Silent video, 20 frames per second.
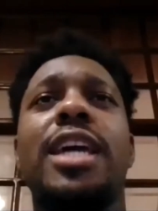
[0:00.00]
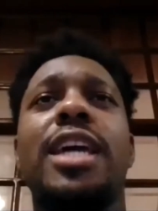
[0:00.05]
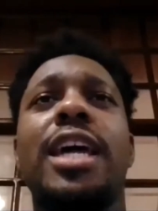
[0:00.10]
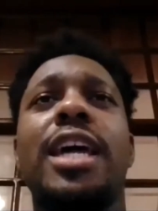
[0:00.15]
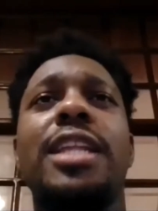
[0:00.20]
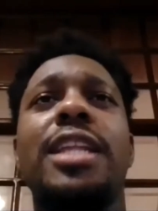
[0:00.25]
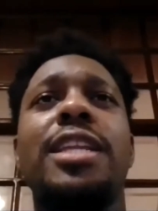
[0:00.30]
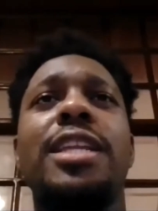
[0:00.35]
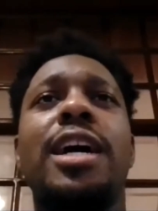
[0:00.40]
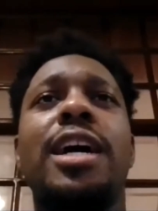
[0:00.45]

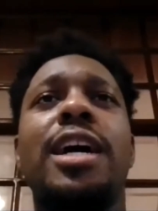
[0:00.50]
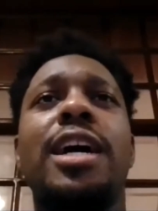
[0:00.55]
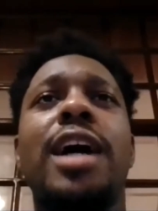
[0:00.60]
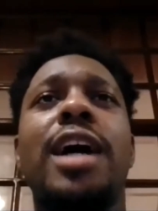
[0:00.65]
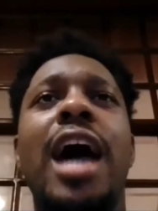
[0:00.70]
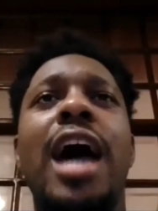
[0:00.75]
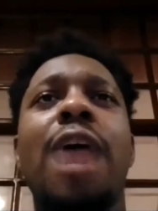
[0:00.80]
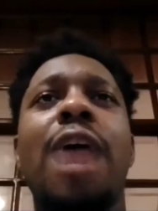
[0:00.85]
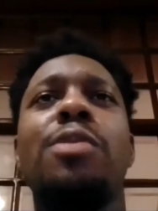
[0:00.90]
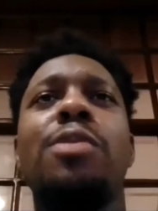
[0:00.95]
And
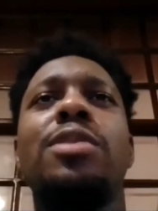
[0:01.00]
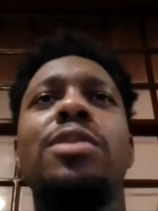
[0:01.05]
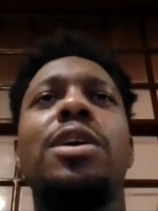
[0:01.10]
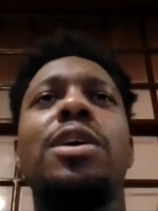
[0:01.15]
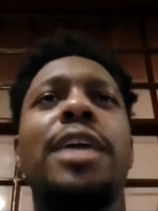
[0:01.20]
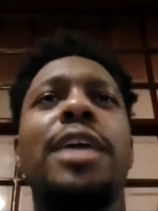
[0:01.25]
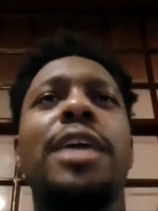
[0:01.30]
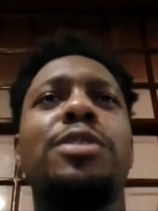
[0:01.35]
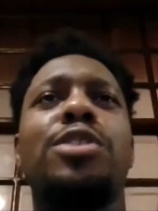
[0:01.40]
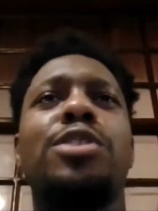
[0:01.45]

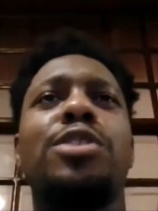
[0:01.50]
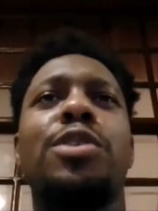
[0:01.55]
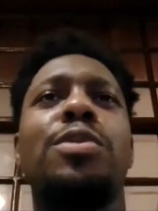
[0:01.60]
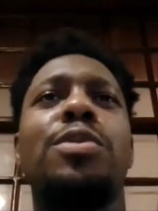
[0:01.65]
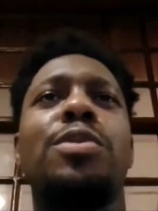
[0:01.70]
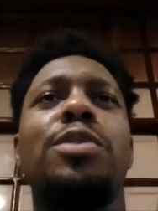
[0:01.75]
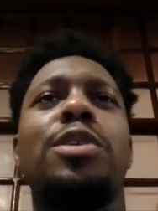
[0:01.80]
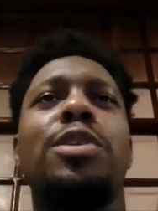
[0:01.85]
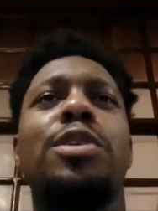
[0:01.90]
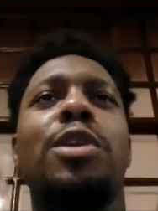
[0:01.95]
okay,
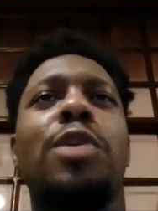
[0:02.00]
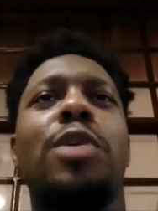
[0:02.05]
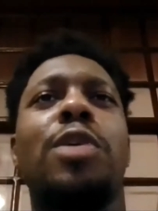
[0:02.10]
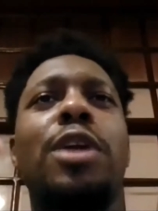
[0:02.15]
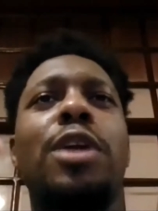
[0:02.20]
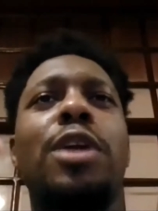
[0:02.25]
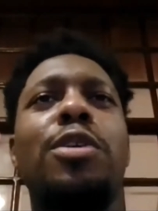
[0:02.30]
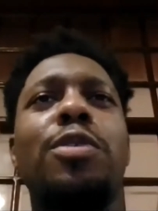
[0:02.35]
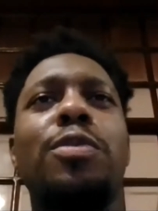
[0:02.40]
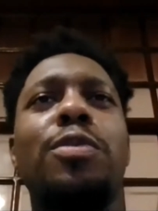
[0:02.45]
so, you know,
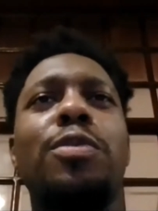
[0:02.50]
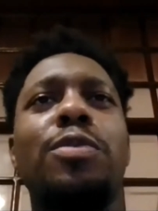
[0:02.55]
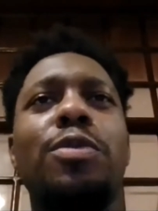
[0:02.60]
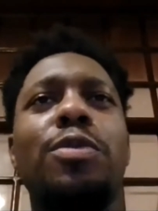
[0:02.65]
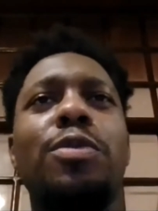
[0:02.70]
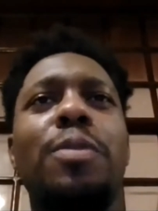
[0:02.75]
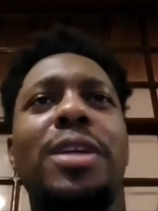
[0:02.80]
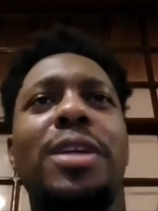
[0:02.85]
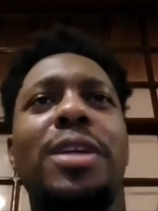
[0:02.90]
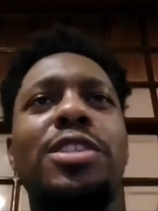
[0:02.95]
I know
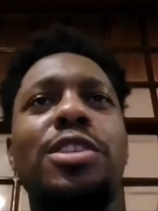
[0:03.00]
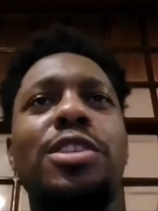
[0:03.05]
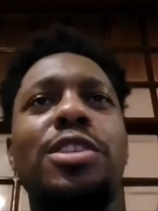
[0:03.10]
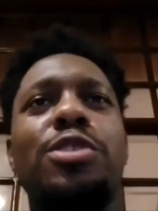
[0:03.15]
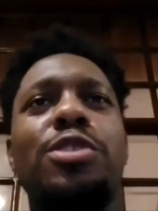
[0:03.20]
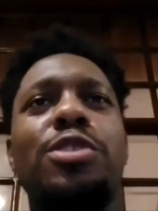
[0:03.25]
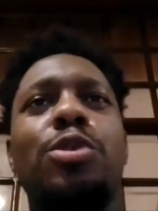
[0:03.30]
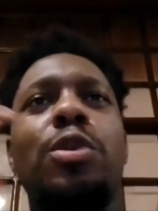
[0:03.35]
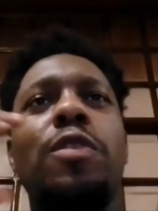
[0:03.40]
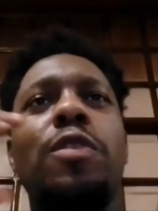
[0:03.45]
you mentioned the
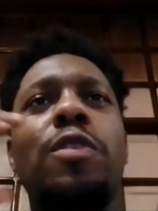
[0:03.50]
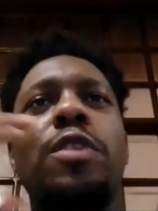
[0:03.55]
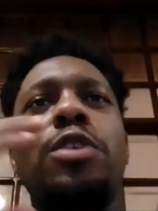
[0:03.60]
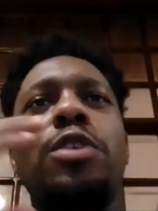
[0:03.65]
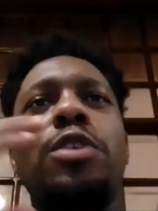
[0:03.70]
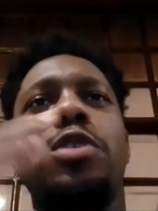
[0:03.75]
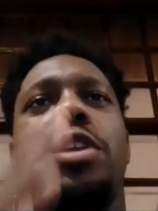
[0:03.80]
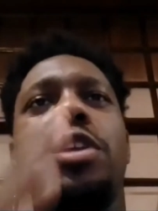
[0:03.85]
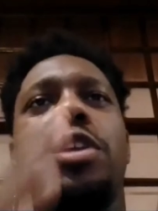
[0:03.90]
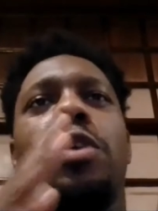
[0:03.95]
story of the
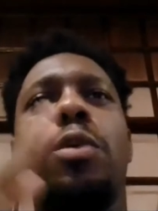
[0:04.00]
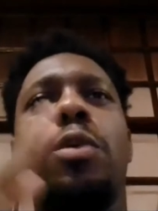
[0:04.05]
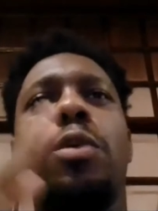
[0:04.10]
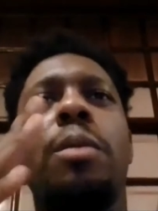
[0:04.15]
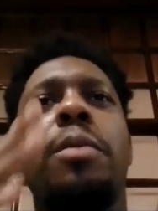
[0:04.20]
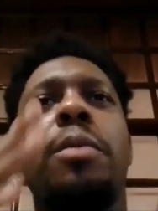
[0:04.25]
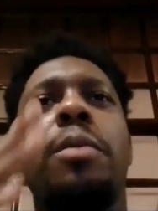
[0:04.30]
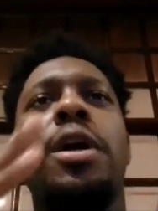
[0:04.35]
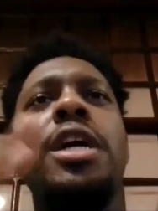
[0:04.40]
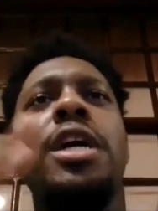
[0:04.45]
UNIDO
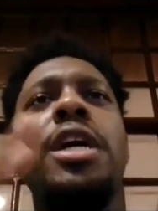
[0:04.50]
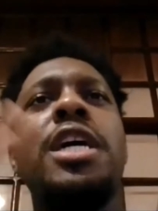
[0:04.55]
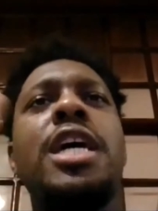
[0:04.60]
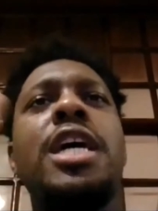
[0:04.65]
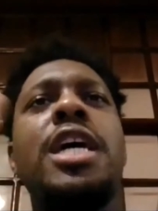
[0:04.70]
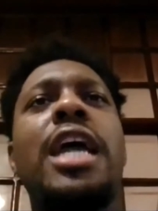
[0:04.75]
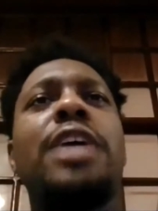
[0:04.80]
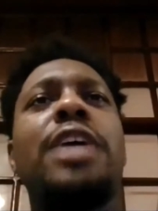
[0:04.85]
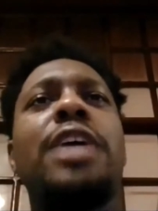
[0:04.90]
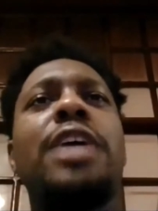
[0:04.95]
one, but
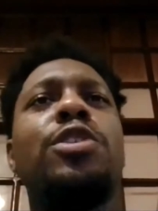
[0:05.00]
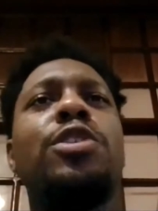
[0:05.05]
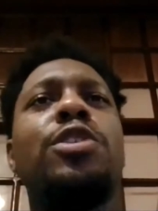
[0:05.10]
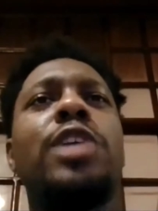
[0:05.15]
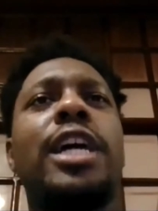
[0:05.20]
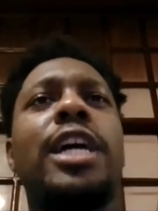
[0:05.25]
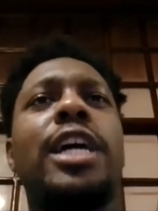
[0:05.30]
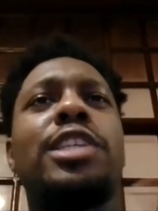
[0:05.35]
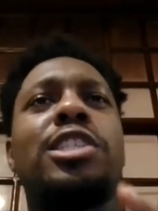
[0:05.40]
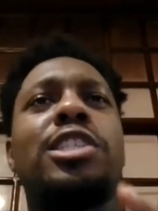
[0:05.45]
could you
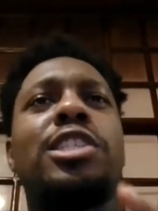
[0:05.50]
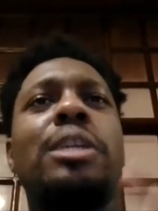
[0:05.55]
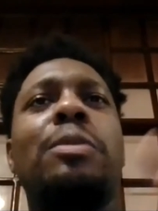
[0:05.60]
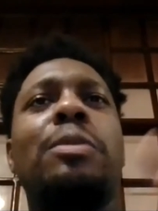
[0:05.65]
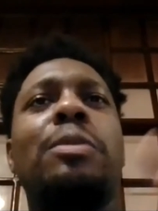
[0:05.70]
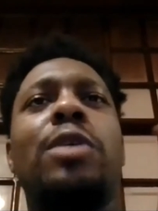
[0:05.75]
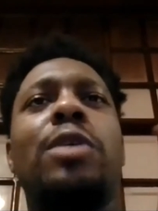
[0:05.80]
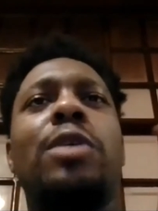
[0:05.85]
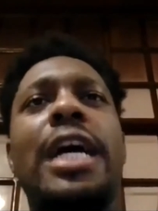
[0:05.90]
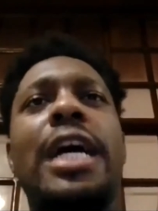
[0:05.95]
like
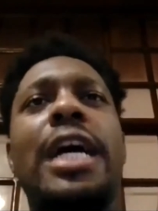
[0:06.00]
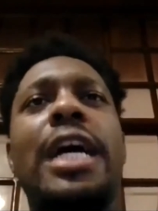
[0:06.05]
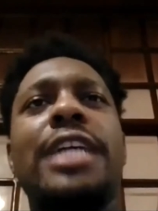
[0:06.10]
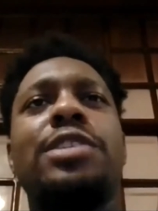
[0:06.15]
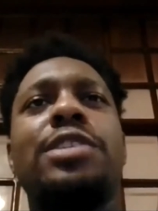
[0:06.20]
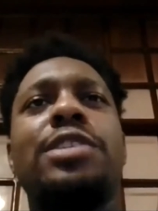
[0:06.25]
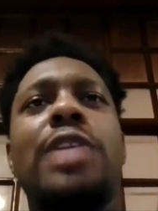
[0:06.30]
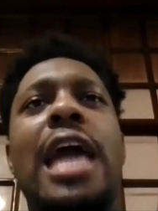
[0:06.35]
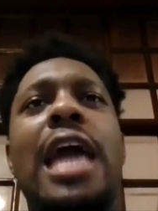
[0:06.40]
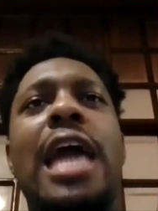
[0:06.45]

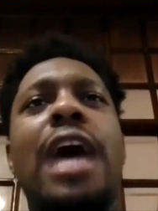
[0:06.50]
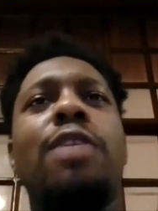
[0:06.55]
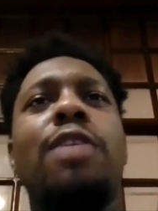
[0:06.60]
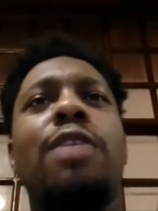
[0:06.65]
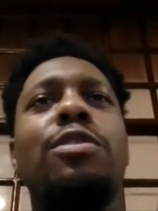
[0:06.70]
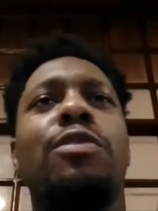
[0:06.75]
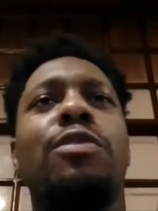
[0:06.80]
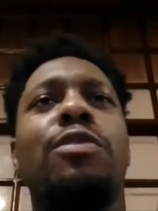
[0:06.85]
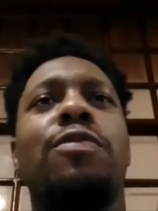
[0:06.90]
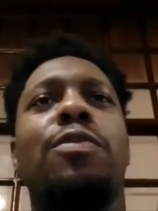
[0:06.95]
summarize on how
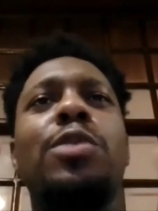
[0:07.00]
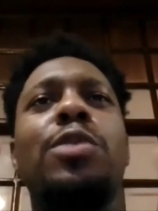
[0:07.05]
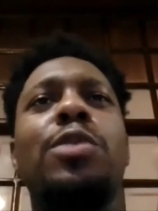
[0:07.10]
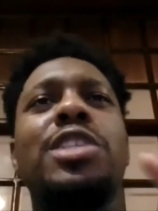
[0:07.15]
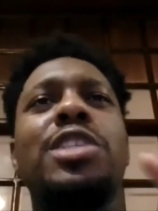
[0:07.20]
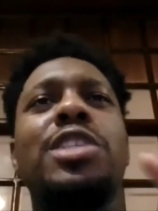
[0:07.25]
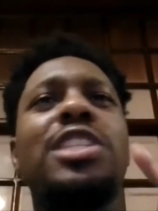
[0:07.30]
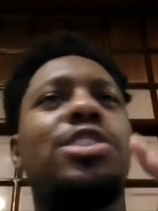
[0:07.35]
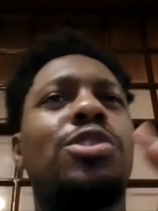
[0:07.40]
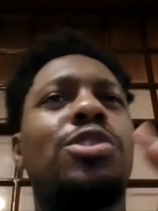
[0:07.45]

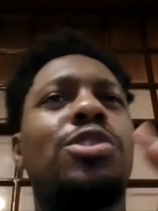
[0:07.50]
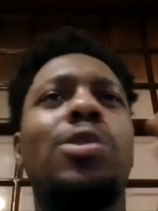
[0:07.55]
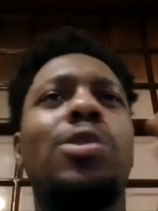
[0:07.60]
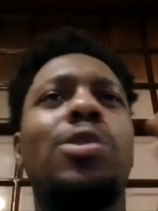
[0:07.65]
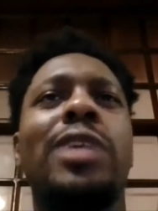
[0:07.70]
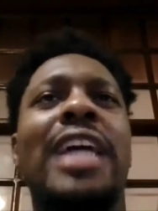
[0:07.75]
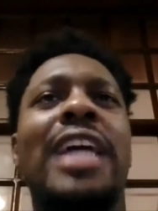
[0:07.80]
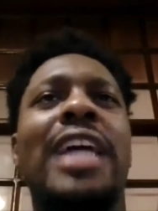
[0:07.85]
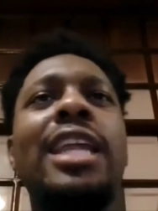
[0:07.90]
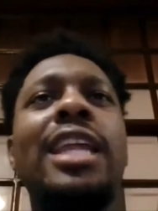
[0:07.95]
was it just
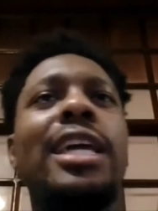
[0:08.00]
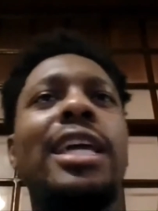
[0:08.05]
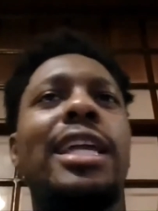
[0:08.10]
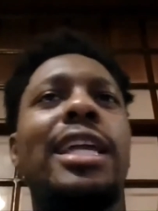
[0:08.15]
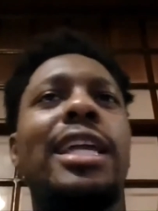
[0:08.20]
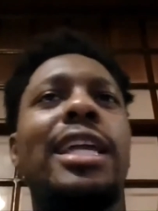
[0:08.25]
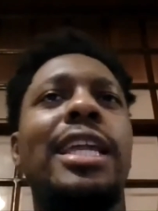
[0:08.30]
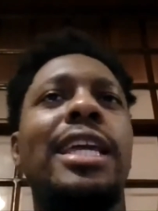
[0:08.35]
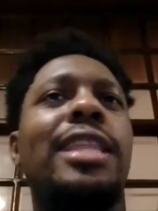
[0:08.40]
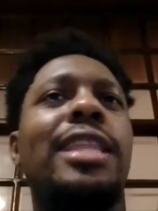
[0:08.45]

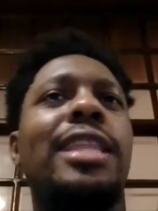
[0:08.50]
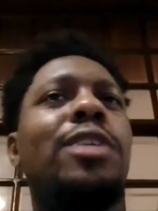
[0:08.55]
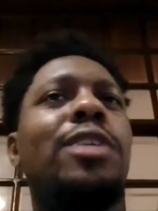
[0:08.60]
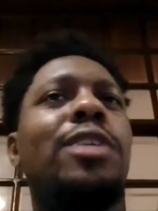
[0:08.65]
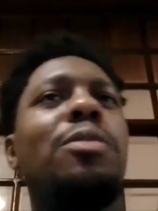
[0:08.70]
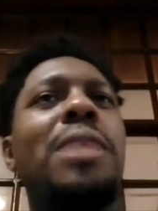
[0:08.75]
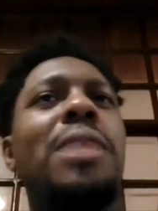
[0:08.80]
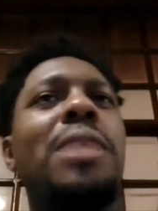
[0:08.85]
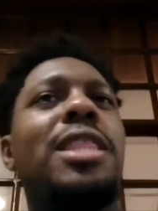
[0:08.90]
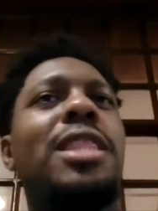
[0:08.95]
organically that
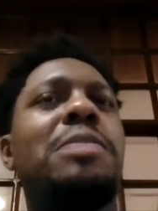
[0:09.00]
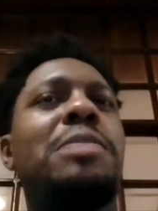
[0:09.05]
you met these